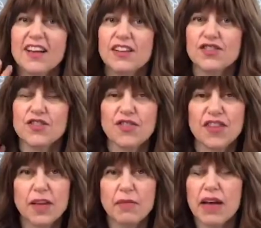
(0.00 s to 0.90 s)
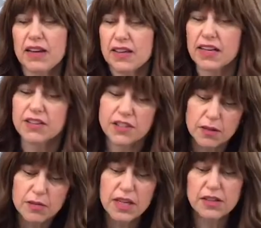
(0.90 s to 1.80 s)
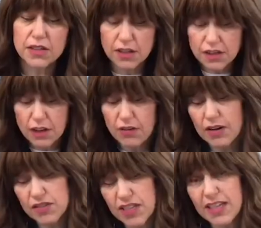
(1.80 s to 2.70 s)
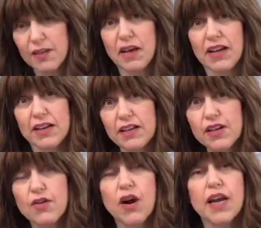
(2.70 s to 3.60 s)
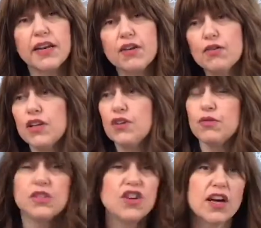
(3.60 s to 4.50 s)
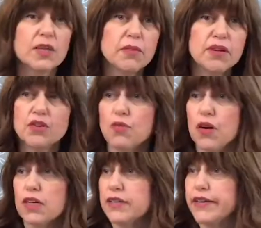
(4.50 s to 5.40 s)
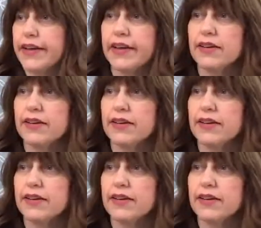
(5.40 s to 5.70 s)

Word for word: so you think about it, and now you sit him down and say, you know, I was thinking about it. You know, I know that you had talked about you wanted to get